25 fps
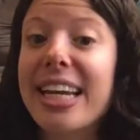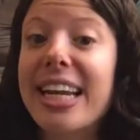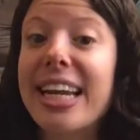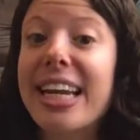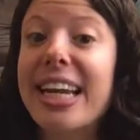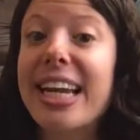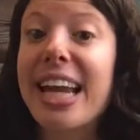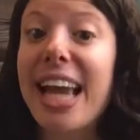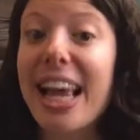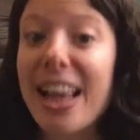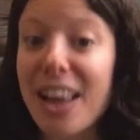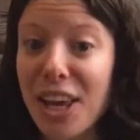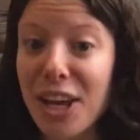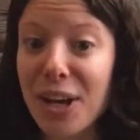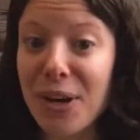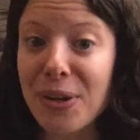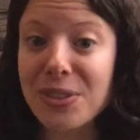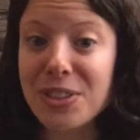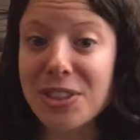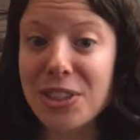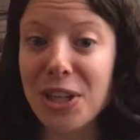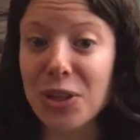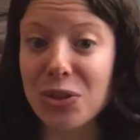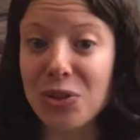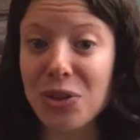yellow
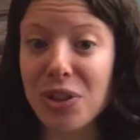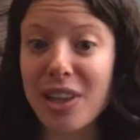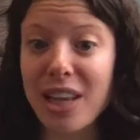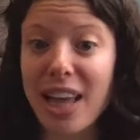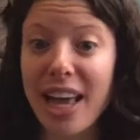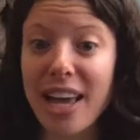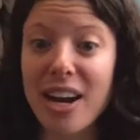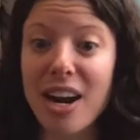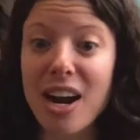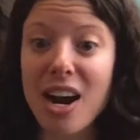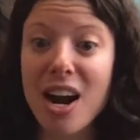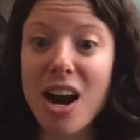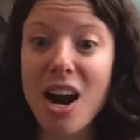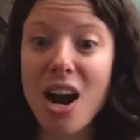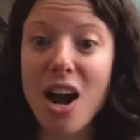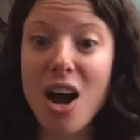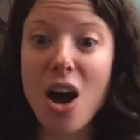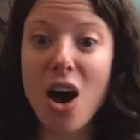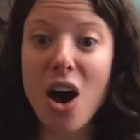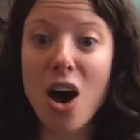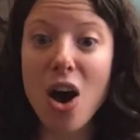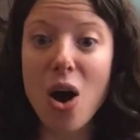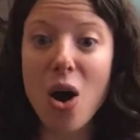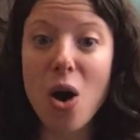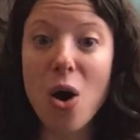starts with letter
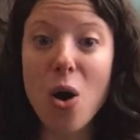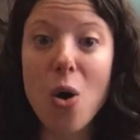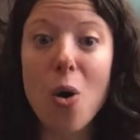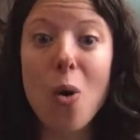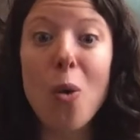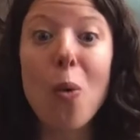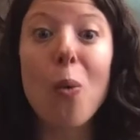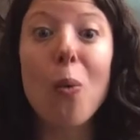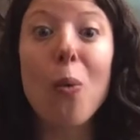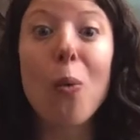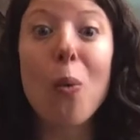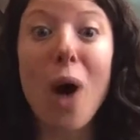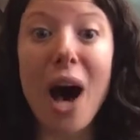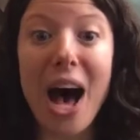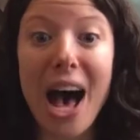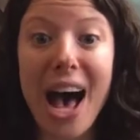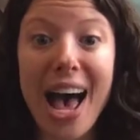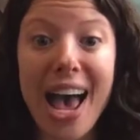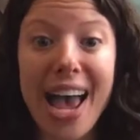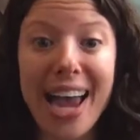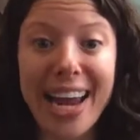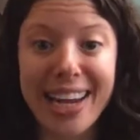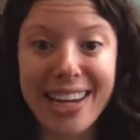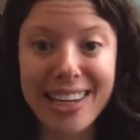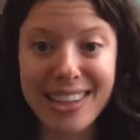Y.
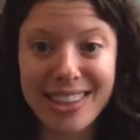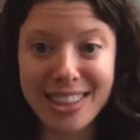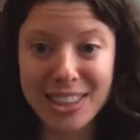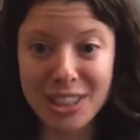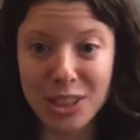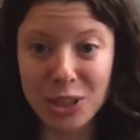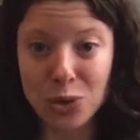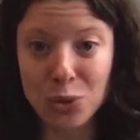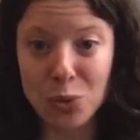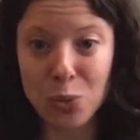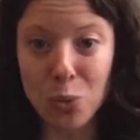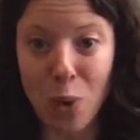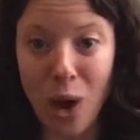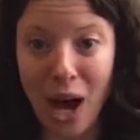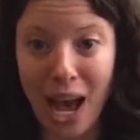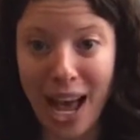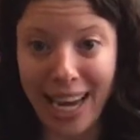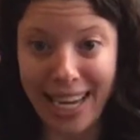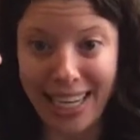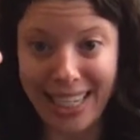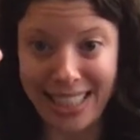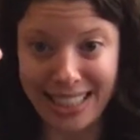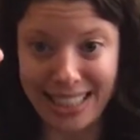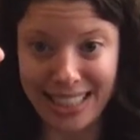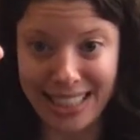This is Y
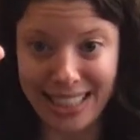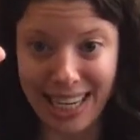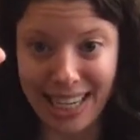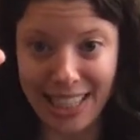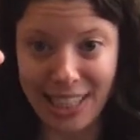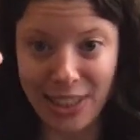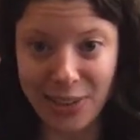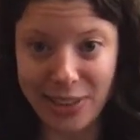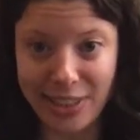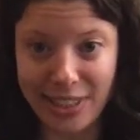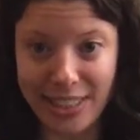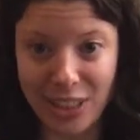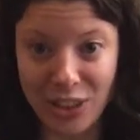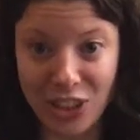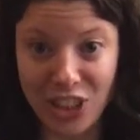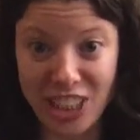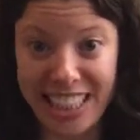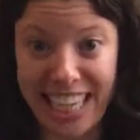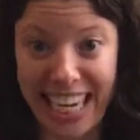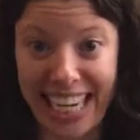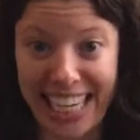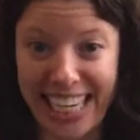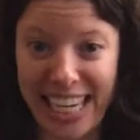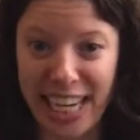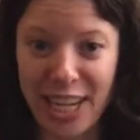in sign language. Now
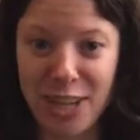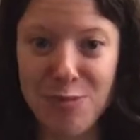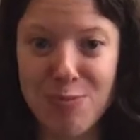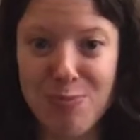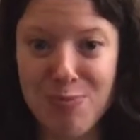shake it.